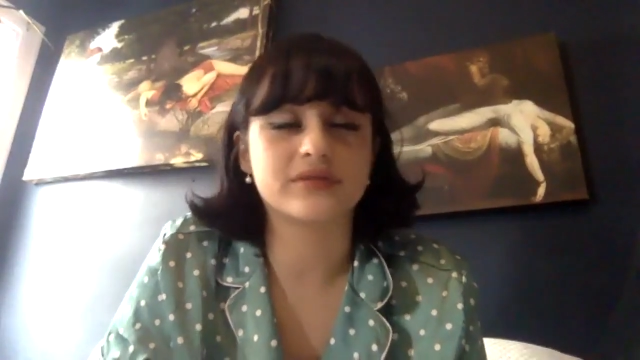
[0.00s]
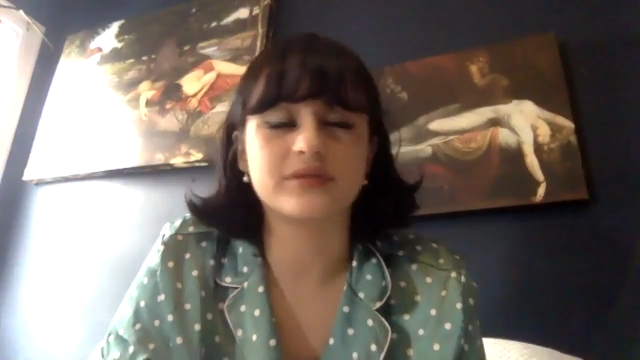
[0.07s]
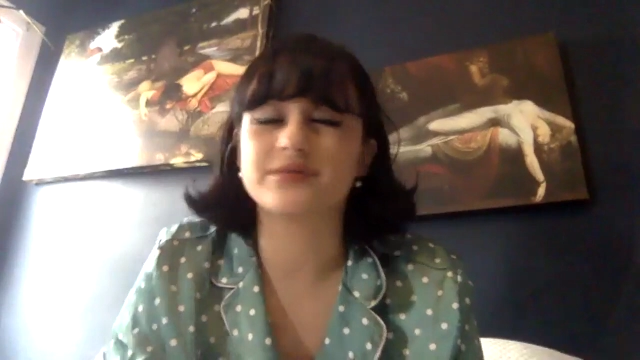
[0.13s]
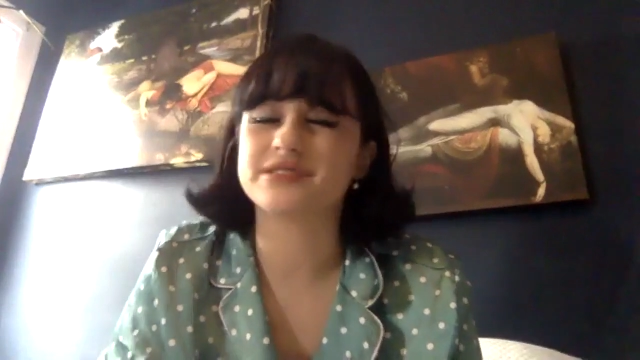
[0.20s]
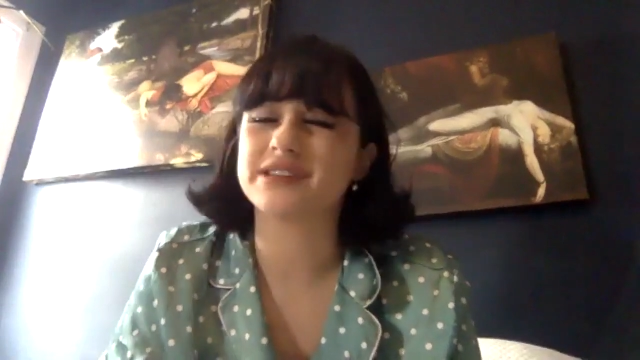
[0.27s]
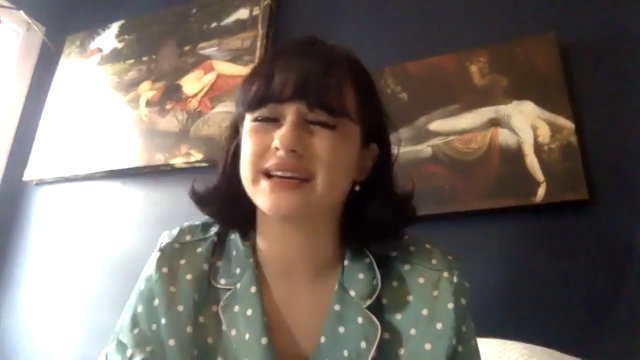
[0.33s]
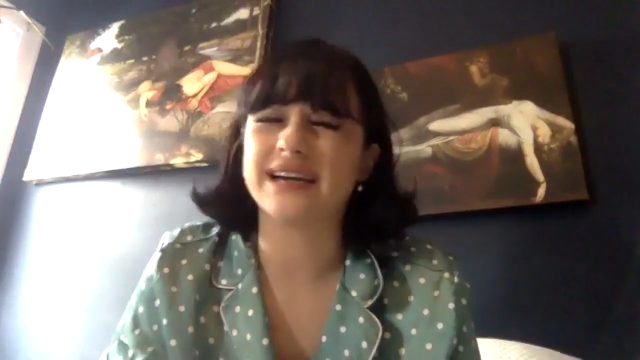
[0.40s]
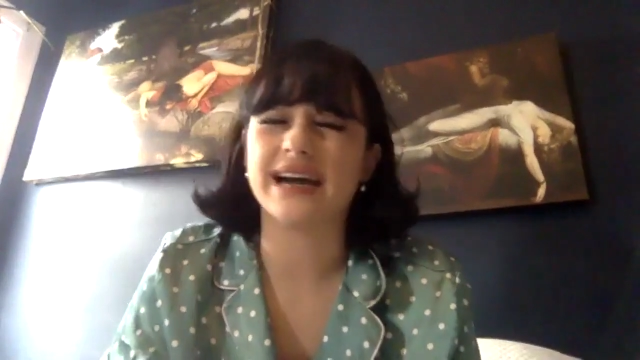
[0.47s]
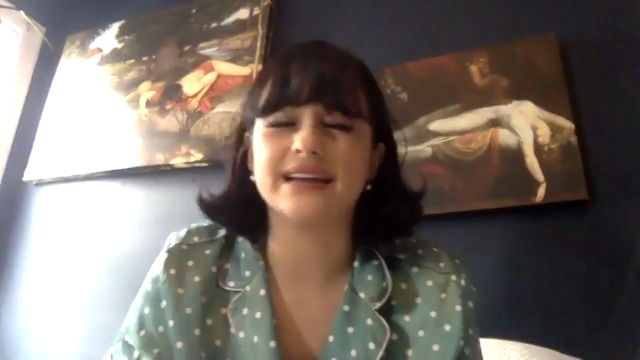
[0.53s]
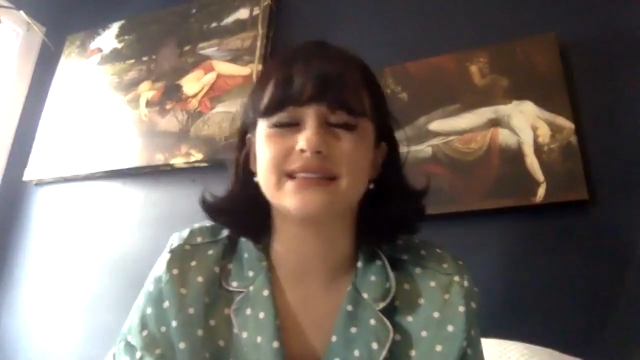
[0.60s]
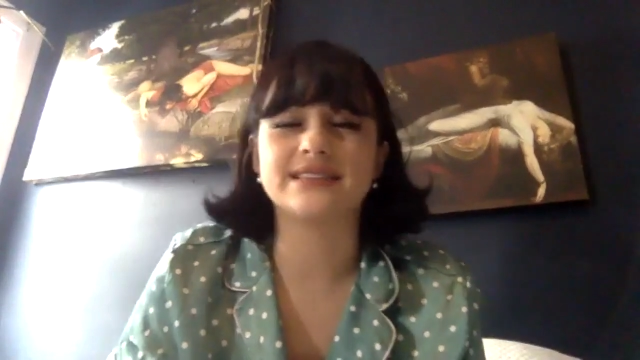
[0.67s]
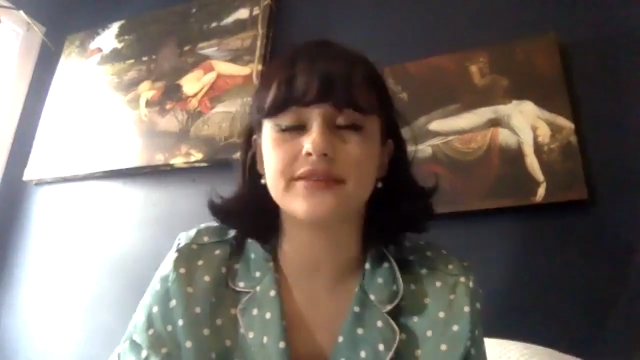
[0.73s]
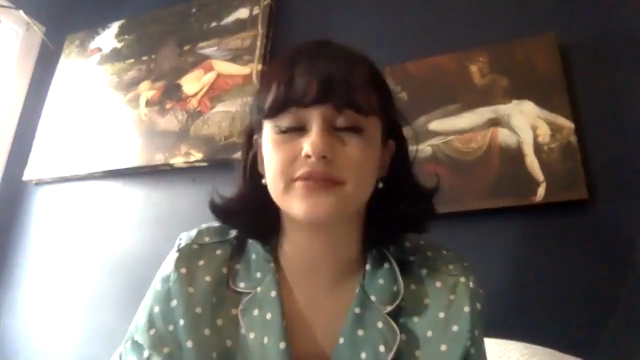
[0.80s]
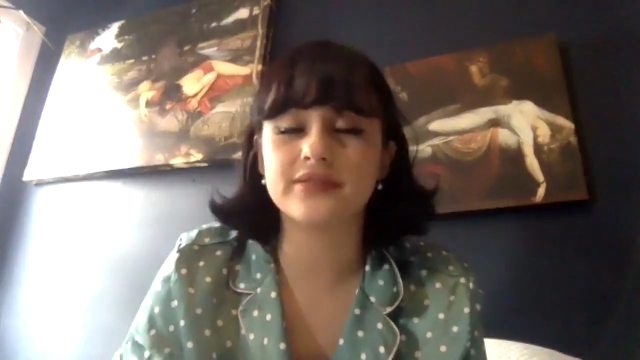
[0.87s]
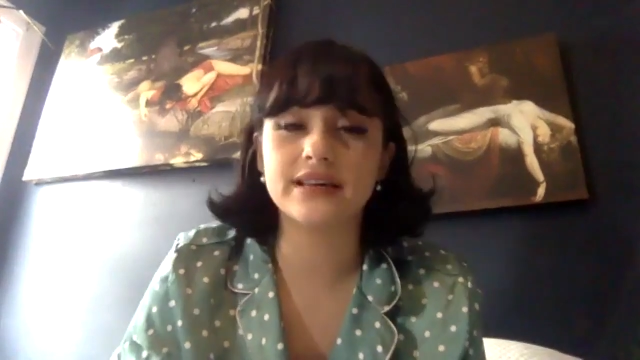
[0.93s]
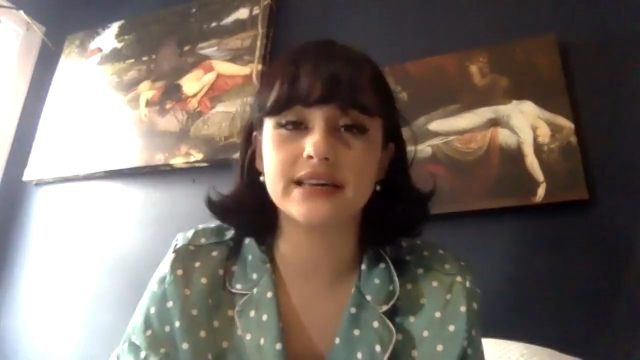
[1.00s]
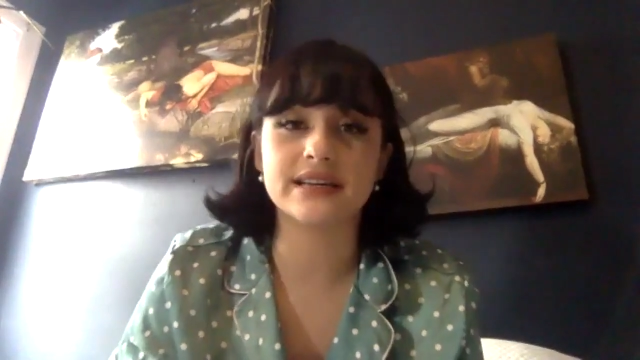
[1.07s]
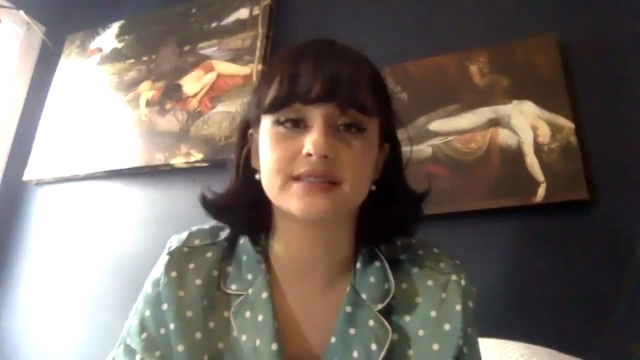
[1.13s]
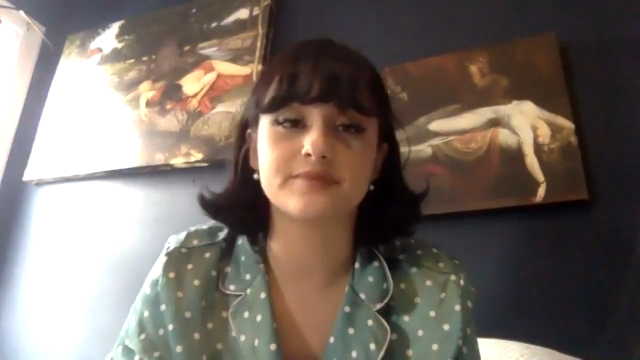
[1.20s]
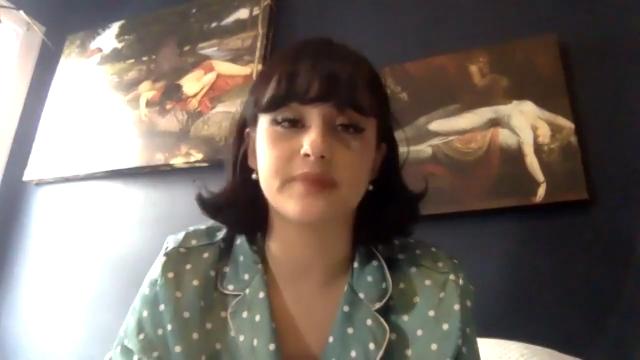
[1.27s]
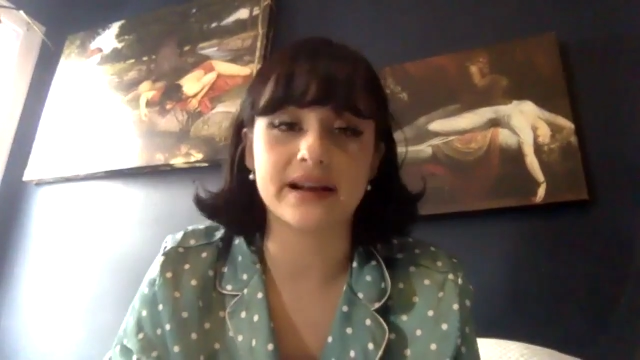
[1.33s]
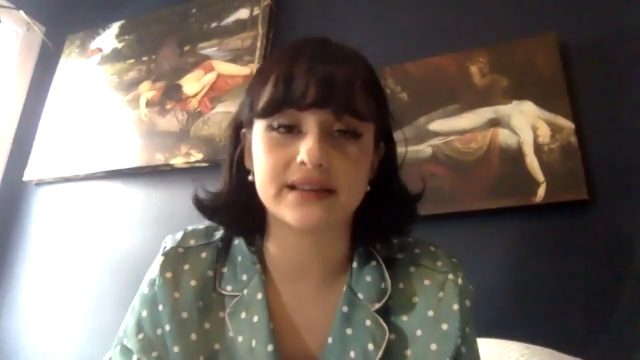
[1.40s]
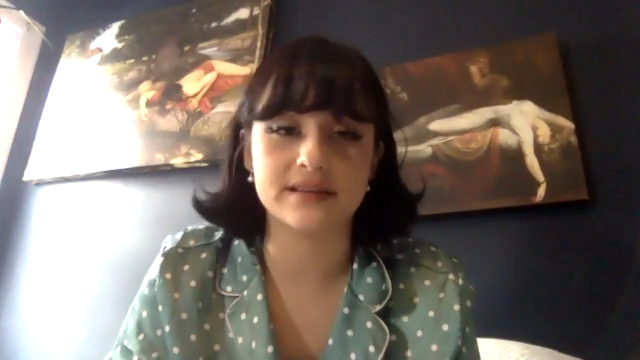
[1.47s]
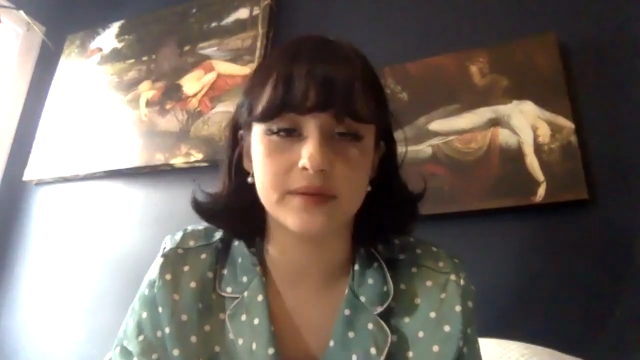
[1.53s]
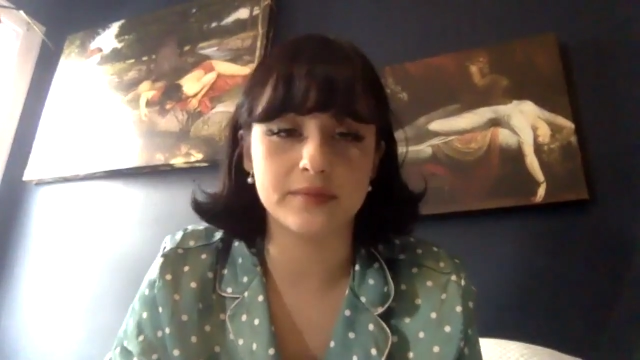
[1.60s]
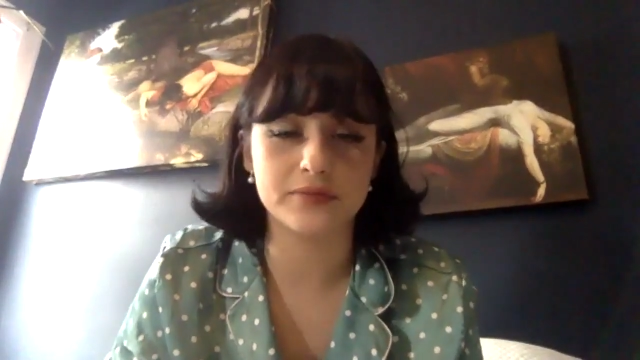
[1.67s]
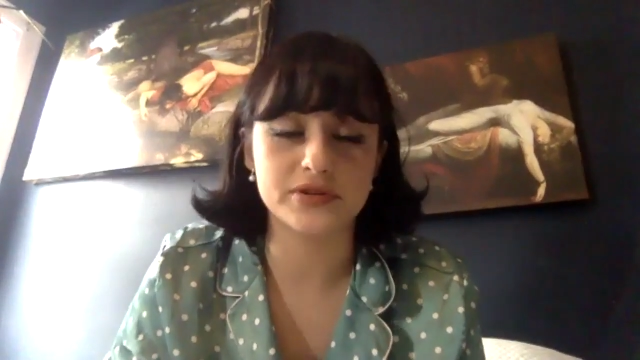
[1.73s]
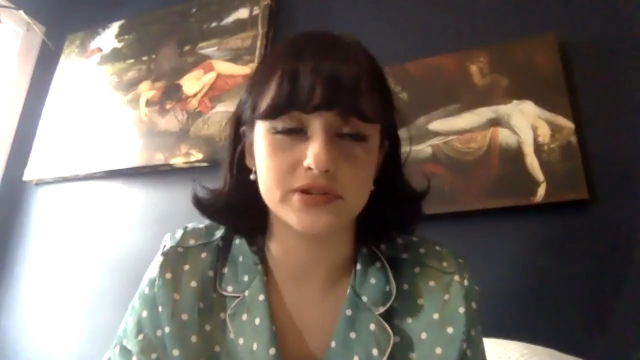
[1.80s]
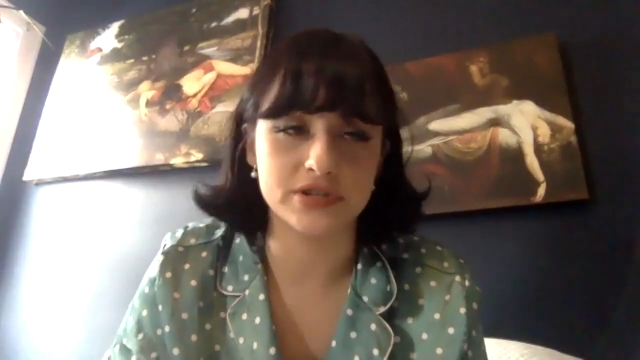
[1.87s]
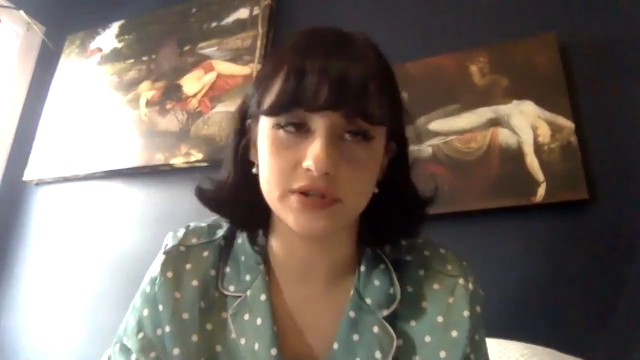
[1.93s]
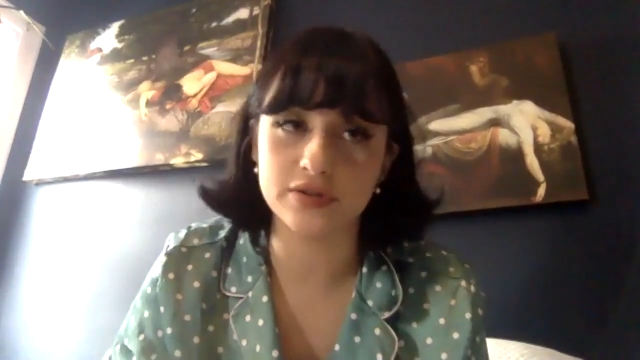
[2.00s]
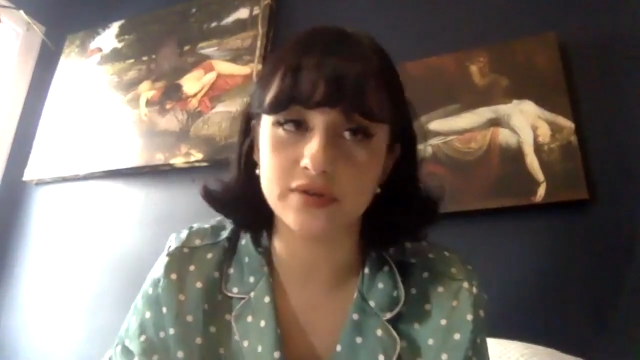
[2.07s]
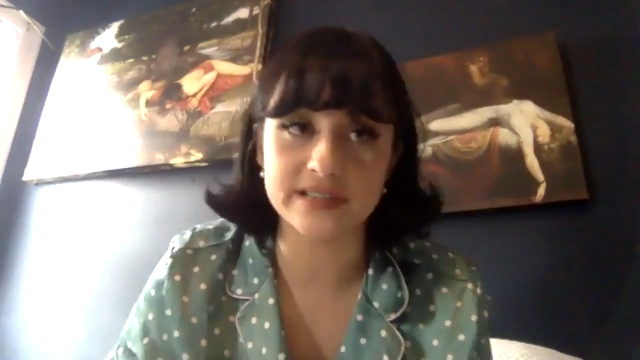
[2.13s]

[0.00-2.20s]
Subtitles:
which like I definitely expected people to do